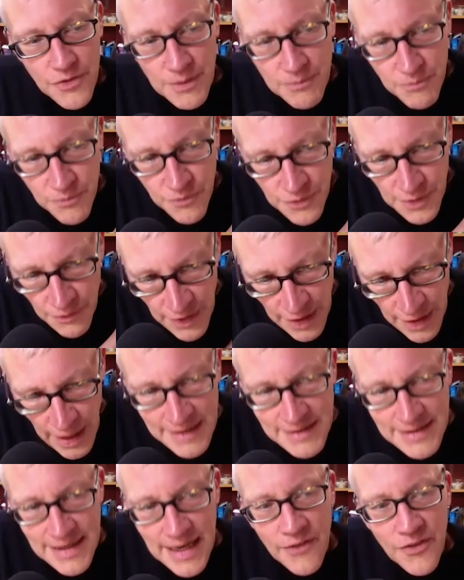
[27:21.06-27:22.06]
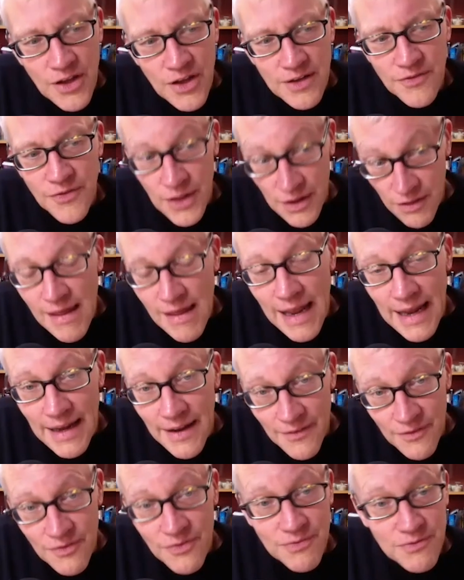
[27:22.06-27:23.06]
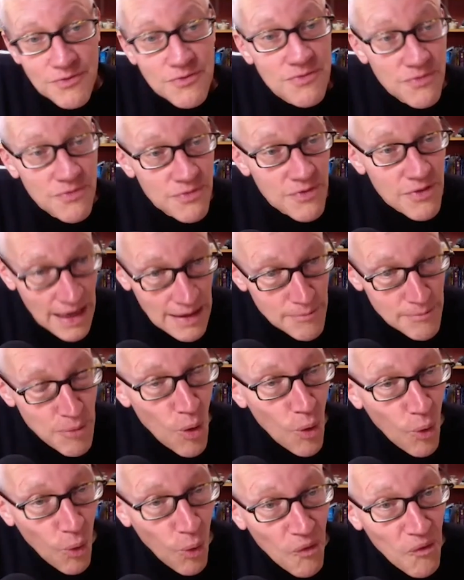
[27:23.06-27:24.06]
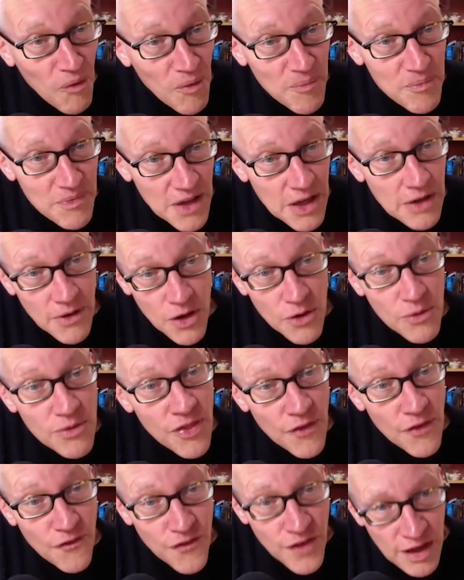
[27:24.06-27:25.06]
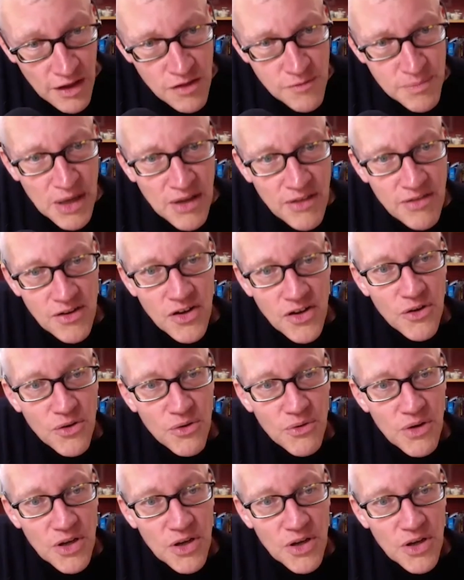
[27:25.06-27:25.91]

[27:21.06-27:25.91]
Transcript: the idea that say, St. Paul, who's the first person